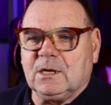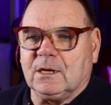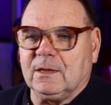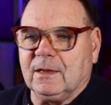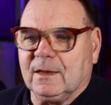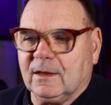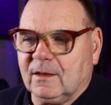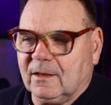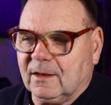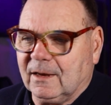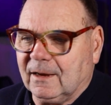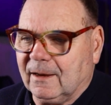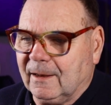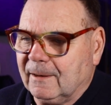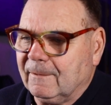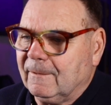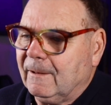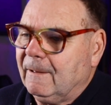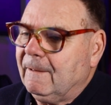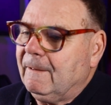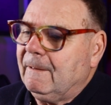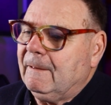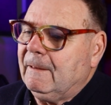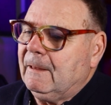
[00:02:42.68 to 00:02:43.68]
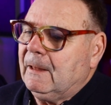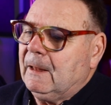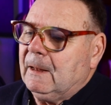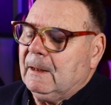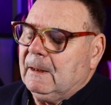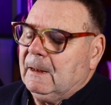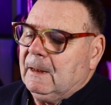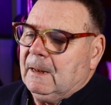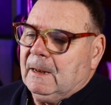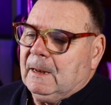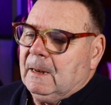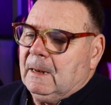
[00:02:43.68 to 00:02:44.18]
done the thing.
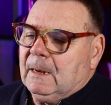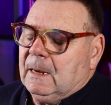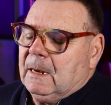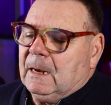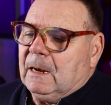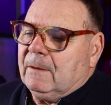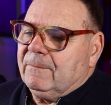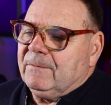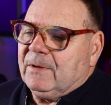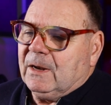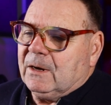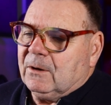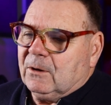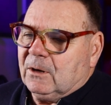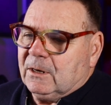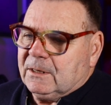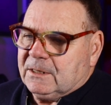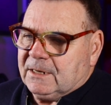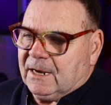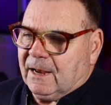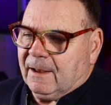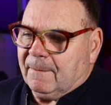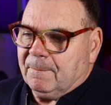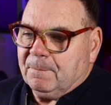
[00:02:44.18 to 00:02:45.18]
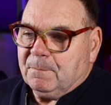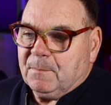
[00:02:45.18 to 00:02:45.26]
No idea.